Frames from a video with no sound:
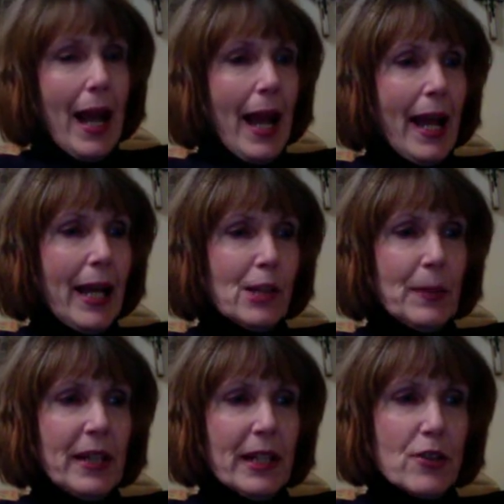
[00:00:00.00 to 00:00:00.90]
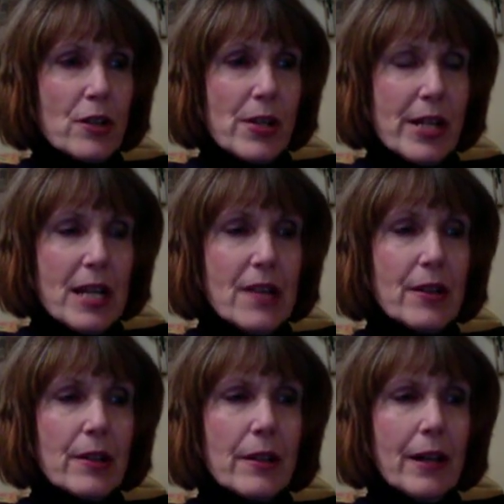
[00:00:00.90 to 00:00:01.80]
and picture
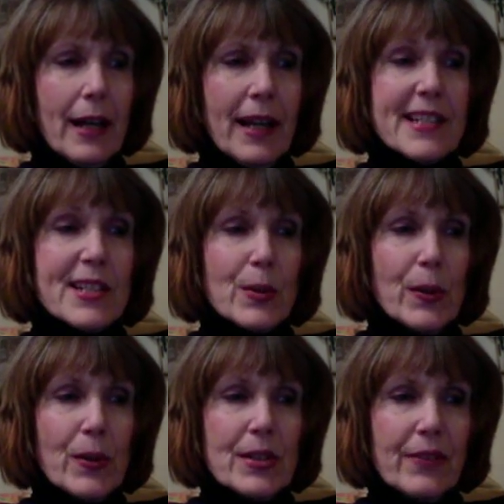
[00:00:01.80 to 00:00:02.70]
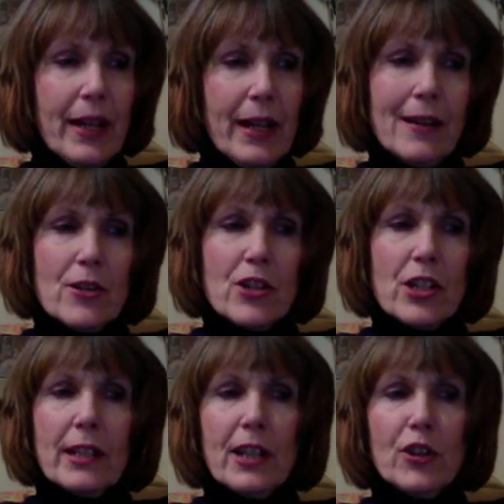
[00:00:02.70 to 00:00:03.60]
either a source of energy
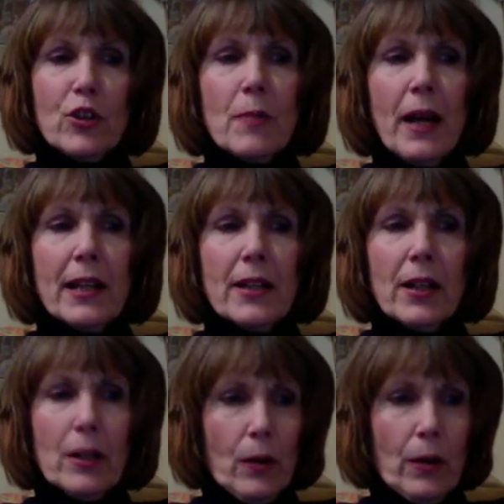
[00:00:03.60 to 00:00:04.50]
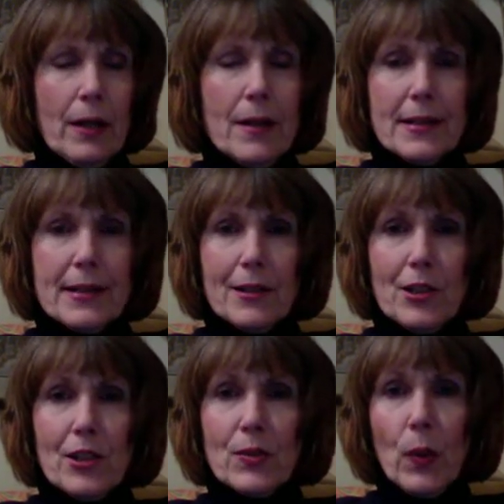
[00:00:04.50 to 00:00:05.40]
that you might know, such
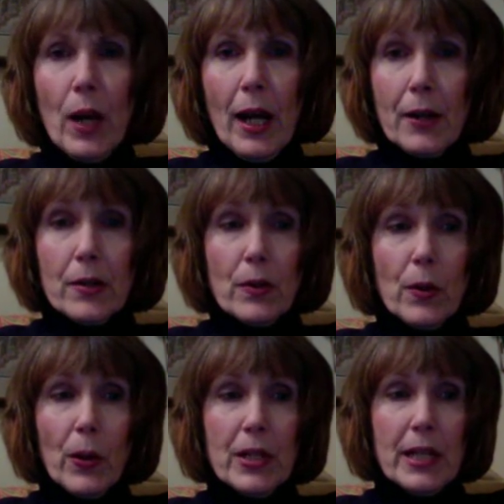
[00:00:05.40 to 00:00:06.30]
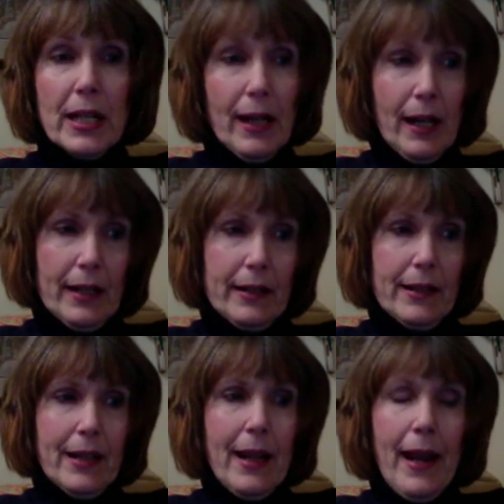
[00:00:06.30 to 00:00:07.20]
as water or neon,
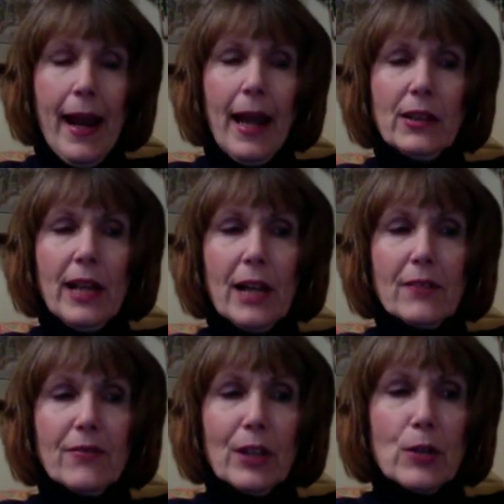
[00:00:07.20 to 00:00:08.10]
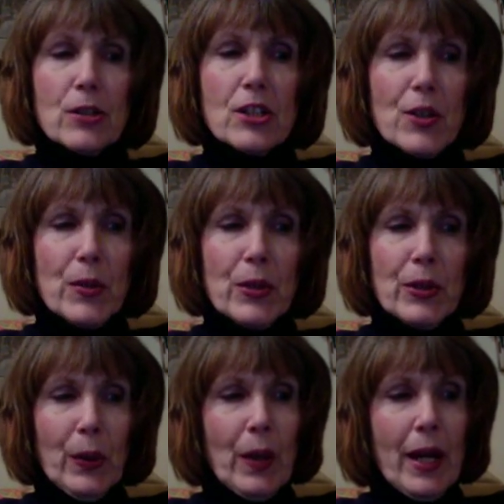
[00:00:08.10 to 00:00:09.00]
and that flows
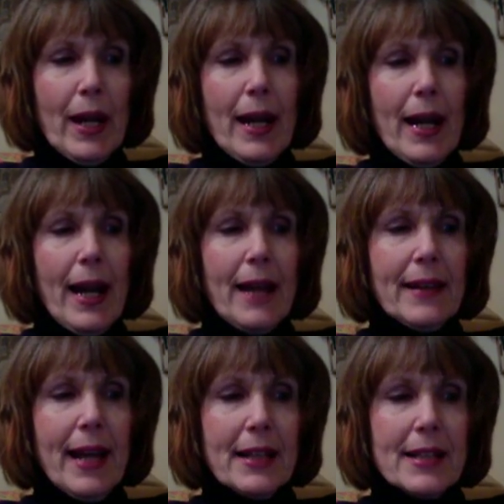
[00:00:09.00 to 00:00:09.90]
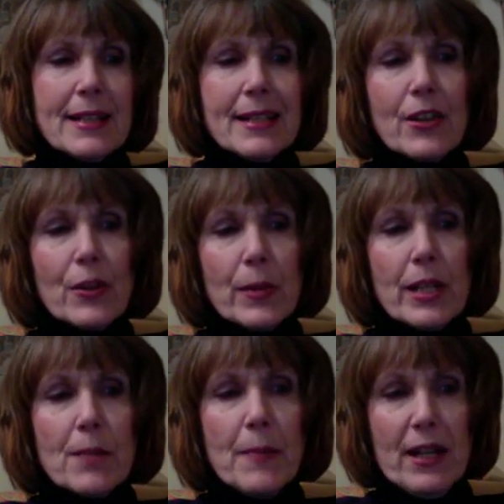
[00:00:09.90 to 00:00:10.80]
through, and that is in 3
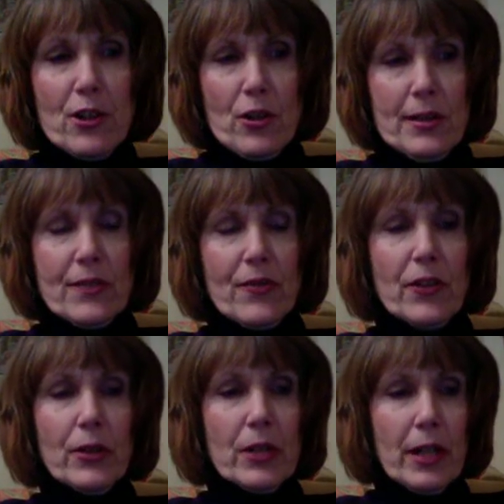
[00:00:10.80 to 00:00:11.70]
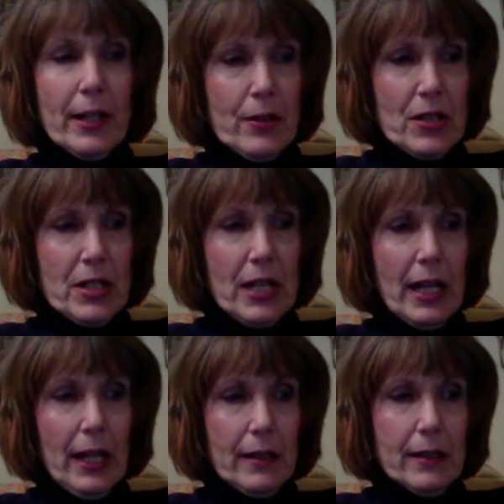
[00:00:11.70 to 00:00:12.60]
dimensions for you to understand,